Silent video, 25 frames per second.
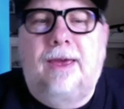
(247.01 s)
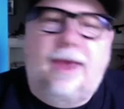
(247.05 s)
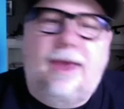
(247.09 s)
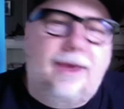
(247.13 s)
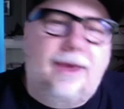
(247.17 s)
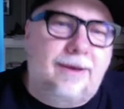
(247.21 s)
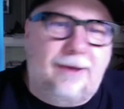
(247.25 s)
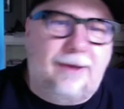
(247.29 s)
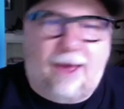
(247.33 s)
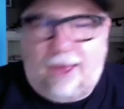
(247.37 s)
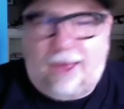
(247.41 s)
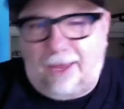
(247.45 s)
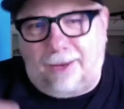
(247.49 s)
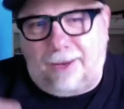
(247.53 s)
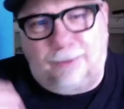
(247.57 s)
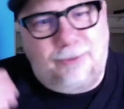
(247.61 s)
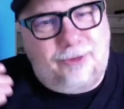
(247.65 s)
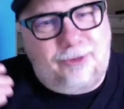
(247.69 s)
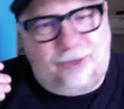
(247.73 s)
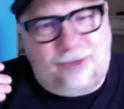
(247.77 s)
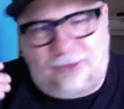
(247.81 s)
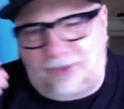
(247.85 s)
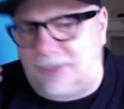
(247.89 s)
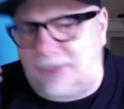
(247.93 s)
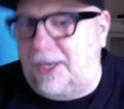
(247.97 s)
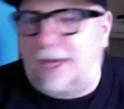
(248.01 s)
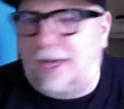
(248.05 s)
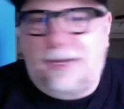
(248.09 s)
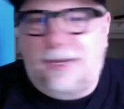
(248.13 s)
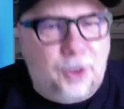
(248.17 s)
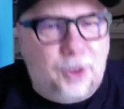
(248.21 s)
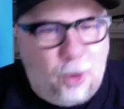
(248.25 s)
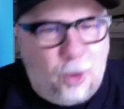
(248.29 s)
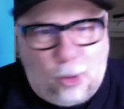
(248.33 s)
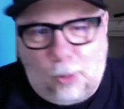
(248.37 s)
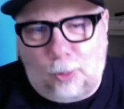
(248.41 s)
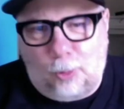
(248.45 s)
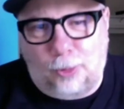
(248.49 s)
and I am just
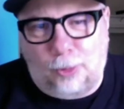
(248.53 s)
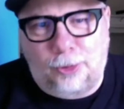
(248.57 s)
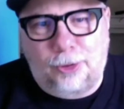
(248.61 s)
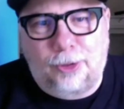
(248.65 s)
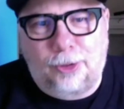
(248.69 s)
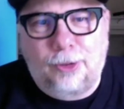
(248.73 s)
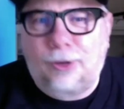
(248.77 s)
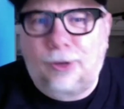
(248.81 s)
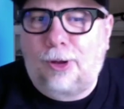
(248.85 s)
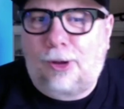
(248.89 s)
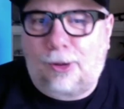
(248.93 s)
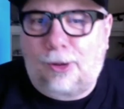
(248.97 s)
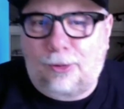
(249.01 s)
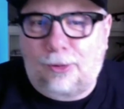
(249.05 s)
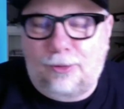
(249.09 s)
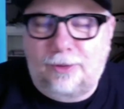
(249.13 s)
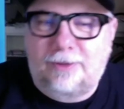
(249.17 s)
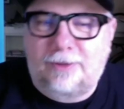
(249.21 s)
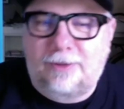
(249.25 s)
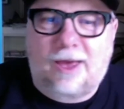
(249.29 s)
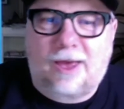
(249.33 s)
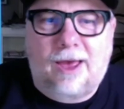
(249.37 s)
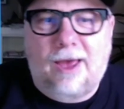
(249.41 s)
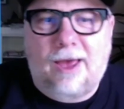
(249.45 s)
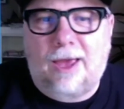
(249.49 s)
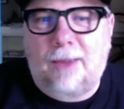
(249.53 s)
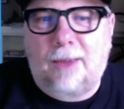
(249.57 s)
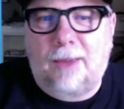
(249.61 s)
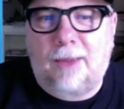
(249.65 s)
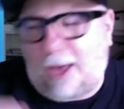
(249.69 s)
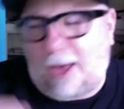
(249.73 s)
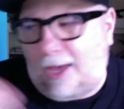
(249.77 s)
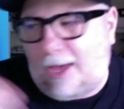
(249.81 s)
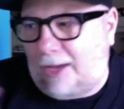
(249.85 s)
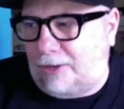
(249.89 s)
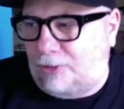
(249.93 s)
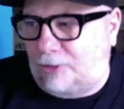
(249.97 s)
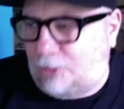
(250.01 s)
getting older all the time.
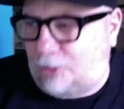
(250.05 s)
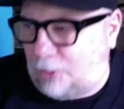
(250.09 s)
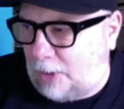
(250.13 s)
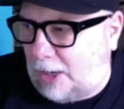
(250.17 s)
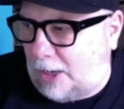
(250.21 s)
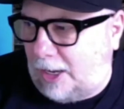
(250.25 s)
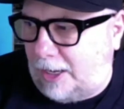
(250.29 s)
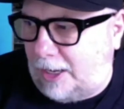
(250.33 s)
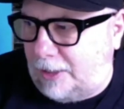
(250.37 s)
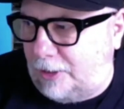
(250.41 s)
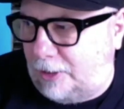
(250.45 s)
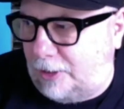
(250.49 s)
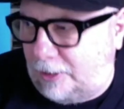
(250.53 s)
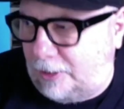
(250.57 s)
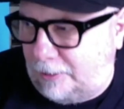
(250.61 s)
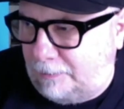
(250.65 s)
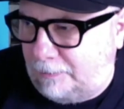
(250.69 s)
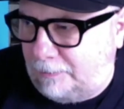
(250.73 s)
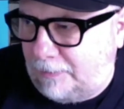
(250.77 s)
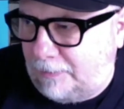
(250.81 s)
I try to,